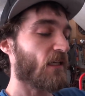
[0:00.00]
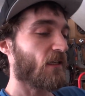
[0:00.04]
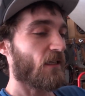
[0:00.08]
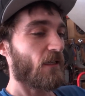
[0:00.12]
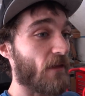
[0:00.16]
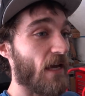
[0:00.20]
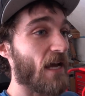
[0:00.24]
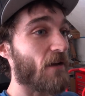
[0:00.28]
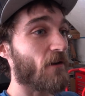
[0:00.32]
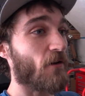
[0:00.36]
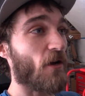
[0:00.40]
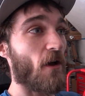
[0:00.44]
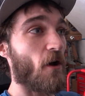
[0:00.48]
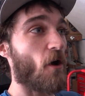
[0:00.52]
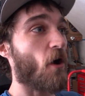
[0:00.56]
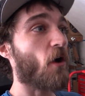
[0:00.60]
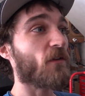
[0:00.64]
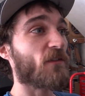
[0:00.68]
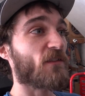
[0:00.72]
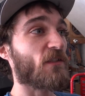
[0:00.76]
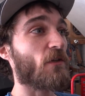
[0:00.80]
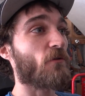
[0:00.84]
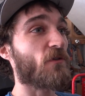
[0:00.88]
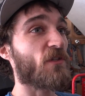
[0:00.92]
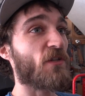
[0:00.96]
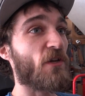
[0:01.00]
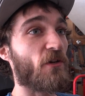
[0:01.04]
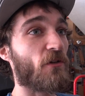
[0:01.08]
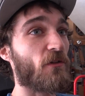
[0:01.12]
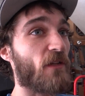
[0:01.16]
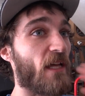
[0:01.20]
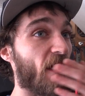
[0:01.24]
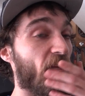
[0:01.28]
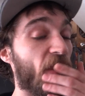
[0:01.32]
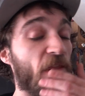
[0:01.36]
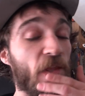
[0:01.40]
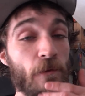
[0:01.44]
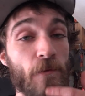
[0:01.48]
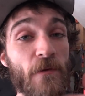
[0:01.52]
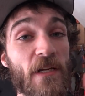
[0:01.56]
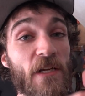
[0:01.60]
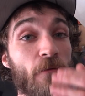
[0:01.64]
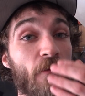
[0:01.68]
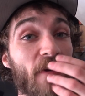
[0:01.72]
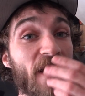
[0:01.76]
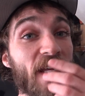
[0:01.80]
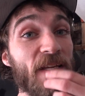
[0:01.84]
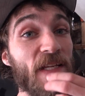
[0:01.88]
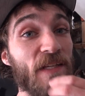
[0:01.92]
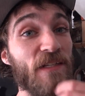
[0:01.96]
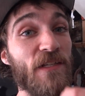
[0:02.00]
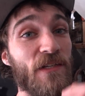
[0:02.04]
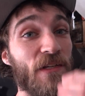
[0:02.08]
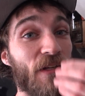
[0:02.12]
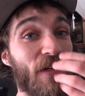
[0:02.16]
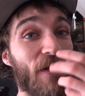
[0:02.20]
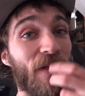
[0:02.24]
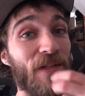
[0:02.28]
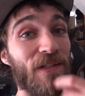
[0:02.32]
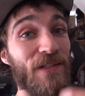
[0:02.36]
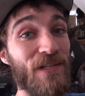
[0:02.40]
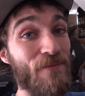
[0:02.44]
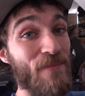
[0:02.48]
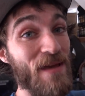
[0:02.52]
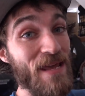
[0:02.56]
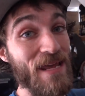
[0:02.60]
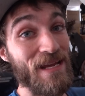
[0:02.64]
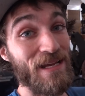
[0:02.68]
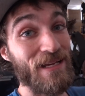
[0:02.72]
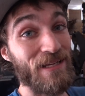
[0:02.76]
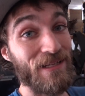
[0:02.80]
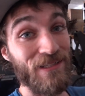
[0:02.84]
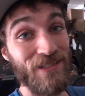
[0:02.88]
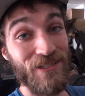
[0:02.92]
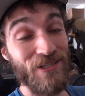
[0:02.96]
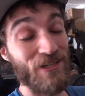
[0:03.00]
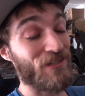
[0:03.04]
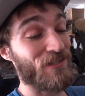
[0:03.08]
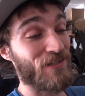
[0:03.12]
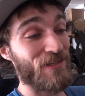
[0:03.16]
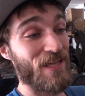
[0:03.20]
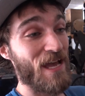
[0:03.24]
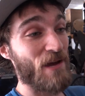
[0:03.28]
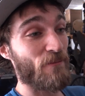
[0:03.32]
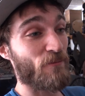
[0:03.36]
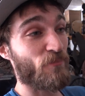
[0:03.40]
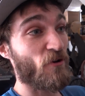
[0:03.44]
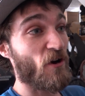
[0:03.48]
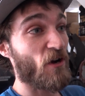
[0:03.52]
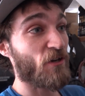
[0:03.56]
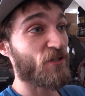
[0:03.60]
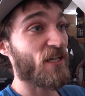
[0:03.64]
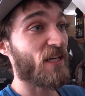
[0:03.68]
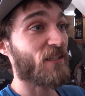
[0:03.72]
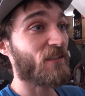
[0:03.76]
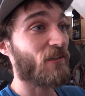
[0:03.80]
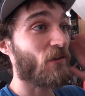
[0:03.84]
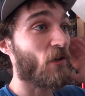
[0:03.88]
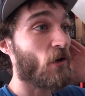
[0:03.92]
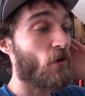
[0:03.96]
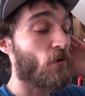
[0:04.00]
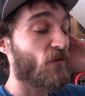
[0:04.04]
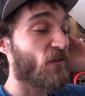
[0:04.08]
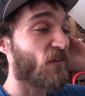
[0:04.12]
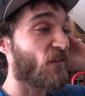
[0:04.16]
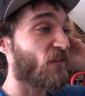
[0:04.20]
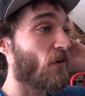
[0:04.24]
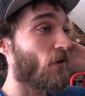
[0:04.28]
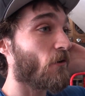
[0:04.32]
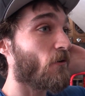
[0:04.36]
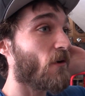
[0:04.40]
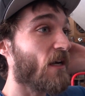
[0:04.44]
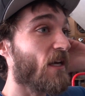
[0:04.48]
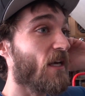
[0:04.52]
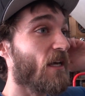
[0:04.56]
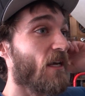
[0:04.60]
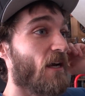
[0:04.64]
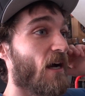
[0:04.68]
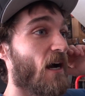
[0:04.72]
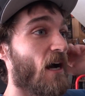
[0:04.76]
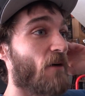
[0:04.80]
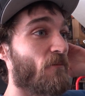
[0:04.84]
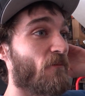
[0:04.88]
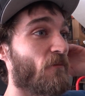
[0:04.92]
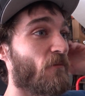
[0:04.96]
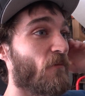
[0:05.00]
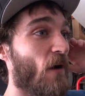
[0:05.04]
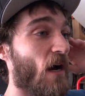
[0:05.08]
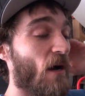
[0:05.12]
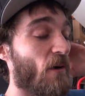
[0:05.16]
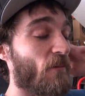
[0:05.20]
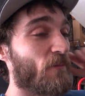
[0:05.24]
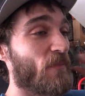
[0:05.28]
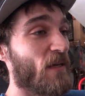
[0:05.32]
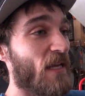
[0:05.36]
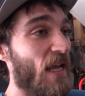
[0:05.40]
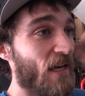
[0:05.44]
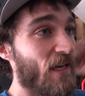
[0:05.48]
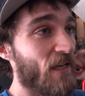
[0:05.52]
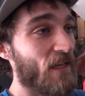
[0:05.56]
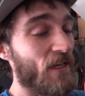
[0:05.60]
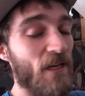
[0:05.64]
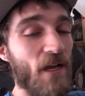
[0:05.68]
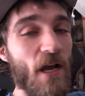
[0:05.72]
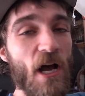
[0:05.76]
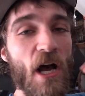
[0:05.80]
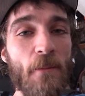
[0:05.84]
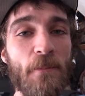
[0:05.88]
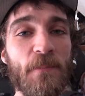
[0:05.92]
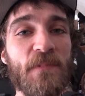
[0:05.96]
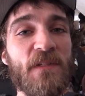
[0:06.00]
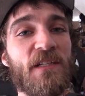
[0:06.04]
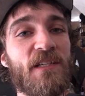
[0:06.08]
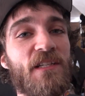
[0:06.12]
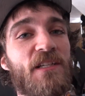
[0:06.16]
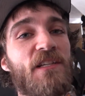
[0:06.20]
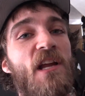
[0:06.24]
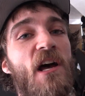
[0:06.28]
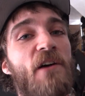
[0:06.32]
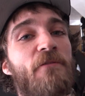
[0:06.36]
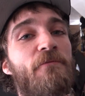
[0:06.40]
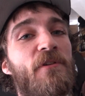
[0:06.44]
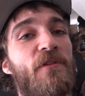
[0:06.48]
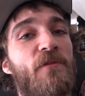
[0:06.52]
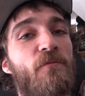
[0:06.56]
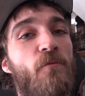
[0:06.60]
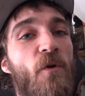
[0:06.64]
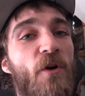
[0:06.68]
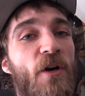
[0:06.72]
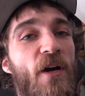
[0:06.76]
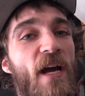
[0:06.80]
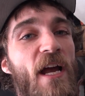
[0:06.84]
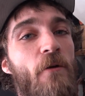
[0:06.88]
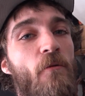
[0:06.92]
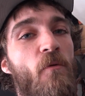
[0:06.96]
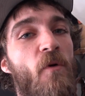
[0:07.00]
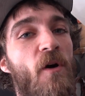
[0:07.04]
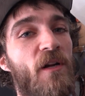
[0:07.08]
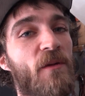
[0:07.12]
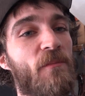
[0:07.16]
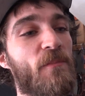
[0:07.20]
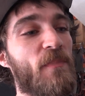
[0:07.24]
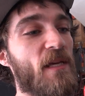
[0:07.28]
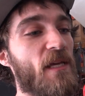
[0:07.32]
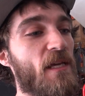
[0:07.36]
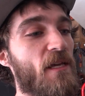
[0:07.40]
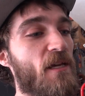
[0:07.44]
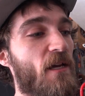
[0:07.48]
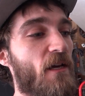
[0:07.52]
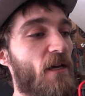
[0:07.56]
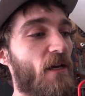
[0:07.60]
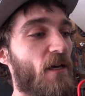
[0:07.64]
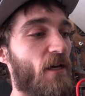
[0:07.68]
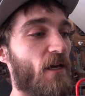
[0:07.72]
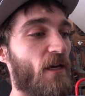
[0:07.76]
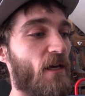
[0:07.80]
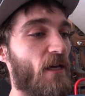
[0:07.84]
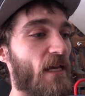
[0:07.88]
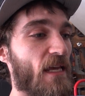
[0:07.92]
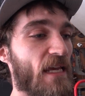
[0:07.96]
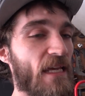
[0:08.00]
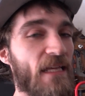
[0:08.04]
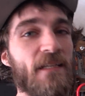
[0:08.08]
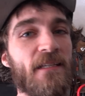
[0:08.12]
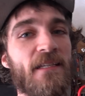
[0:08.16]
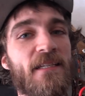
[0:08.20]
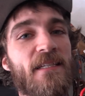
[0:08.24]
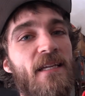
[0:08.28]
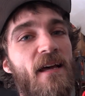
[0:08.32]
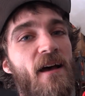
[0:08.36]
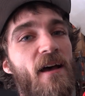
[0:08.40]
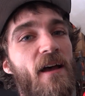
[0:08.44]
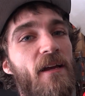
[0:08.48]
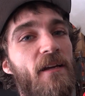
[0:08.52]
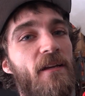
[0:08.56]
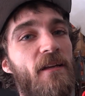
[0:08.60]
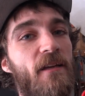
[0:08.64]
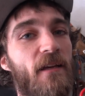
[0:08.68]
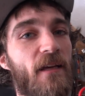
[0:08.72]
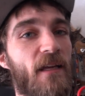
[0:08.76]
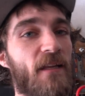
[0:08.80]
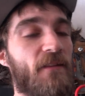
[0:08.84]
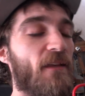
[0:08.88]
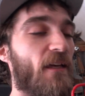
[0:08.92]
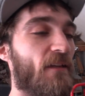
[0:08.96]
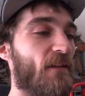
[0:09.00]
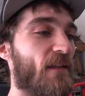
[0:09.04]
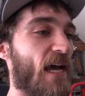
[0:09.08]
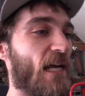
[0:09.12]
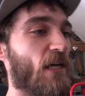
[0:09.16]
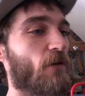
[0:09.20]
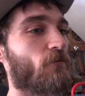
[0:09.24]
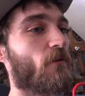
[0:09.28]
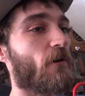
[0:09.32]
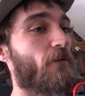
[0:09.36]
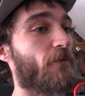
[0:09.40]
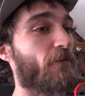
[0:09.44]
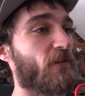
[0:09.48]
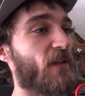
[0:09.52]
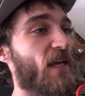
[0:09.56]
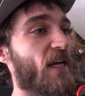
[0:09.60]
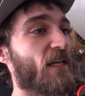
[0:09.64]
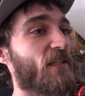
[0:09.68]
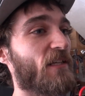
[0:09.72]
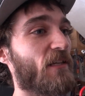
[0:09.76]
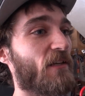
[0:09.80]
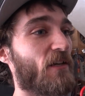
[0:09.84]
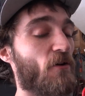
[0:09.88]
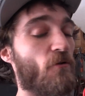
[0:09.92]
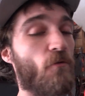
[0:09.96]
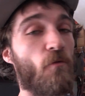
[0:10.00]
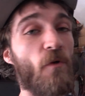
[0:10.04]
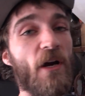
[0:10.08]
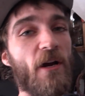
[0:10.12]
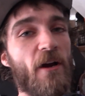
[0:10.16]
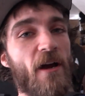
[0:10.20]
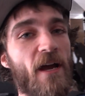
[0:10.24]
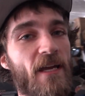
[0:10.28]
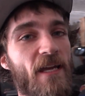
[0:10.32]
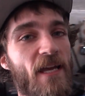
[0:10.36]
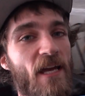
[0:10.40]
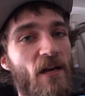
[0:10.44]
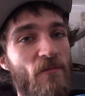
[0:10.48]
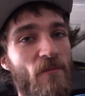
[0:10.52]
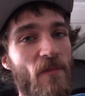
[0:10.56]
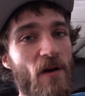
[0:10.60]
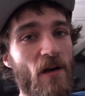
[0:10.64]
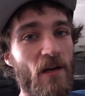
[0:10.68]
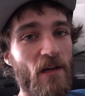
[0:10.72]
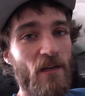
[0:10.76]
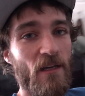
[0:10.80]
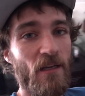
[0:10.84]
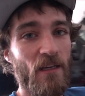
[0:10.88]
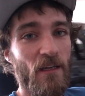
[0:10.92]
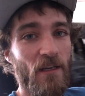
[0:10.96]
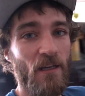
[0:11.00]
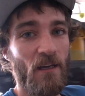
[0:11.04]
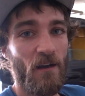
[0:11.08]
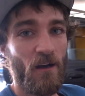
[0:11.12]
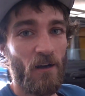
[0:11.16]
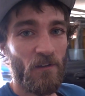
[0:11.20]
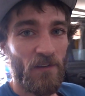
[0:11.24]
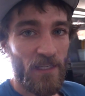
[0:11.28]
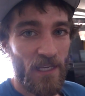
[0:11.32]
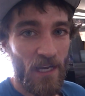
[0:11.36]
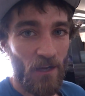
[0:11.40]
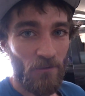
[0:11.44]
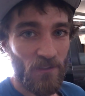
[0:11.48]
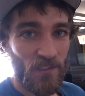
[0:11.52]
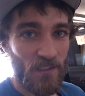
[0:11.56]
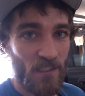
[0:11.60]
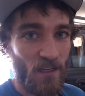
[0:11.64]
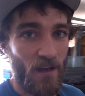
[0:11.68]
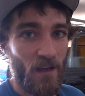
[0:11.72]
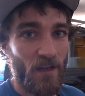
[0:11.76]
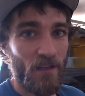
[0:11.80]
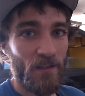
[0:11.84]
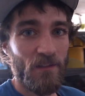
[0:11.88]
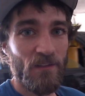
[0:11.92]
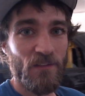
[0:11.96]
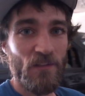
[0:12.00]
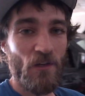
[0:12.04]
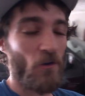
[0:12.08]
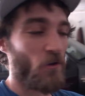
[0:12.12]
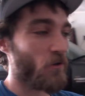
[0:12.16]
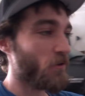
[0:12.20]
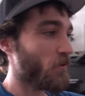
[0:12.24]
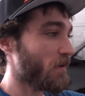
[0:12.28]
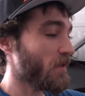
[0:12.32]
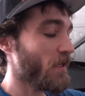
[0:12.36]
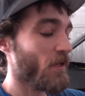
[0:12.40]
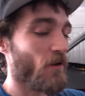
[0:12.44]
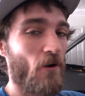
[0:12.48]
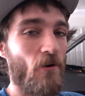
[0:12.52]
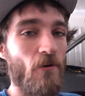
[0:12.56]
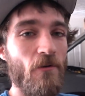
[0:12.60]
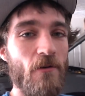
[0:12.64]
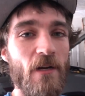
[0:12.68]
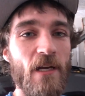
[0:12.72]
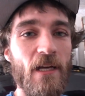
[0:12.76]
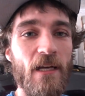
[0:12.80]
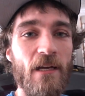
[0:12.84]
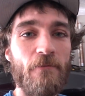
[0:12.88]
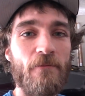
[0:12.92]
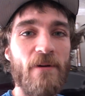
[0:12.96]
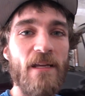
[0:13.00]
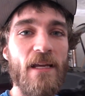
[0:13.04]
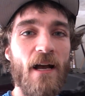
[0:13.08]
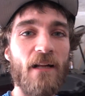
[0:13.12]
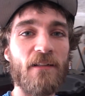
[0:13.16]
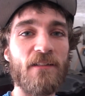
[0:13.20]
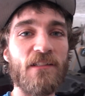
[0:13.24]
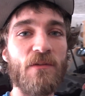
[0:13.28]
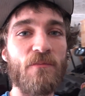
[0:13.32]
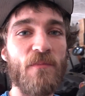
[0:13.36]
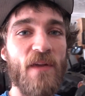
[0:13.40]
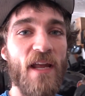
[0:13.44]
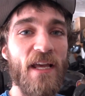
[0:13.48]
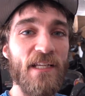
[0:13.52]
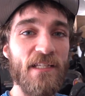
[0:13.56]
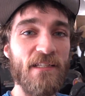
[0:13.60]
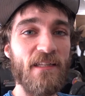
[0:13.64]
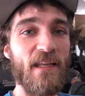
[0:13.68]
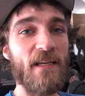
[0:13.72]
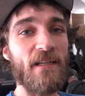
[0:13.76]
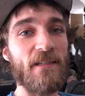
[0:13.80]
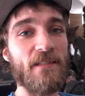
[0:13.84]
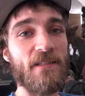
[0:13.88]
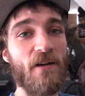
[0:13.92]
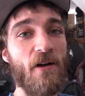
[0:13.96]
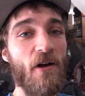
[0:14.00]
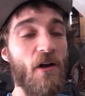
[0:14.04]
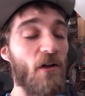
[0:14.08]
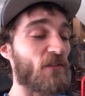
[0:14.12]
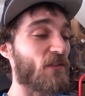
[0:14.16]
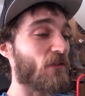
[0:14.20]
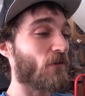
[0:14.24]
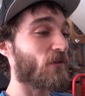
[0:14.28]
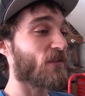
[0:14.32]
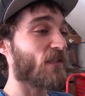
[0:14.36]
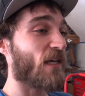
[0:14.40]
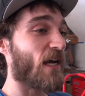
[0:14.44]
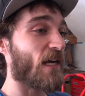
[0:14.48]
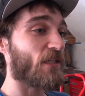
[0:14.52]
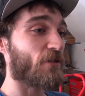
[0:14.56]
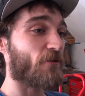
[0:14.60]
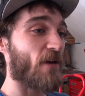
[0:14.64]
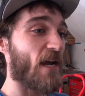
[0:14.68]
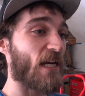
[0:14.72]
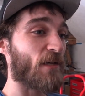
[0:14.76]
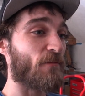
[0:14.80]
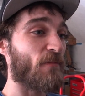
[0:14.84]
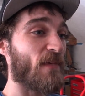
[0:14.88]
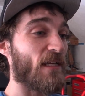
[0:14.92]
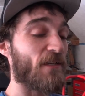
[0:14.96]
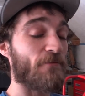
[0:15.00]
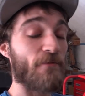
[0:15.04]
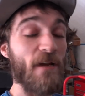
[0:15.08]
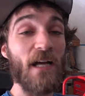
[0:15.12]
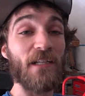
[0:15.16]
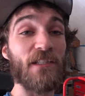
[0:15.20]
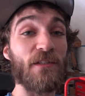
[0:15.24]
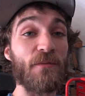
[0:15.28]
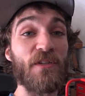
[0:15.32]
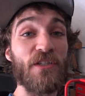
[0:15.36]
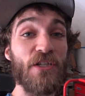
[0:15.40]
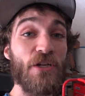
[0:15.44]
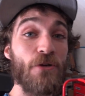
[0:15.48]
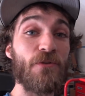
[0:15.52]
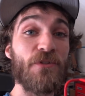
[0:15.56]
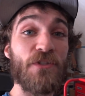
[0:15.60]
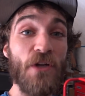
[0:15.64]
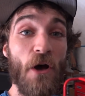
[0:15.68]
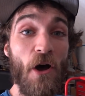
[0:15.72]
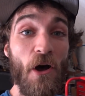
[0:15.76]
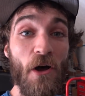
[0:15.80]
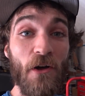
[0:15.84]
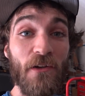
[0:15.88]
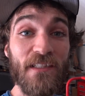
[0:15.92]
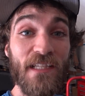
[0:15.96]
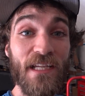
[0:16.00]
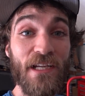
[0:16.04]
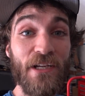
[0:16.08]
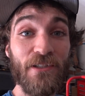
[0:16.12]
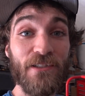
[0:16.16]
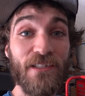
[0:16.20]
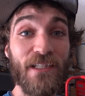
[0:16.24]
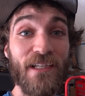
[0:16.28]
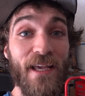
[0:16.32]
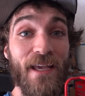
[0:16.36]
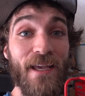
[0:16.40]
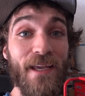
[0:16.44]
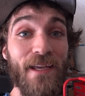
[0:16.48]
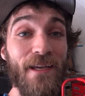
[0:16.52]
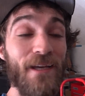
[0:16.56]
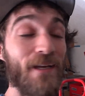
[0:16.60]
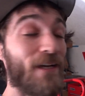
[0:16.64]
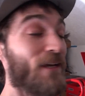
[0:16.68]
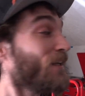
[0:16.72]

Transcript: That also took like 3 weeks to make, just that project alone. So I'm getting up to snuff with where I want to be inside, and then that'll reflect where I am on the outside. So, we got some nice things to also sidetrack me. We got some 2 dogs here today,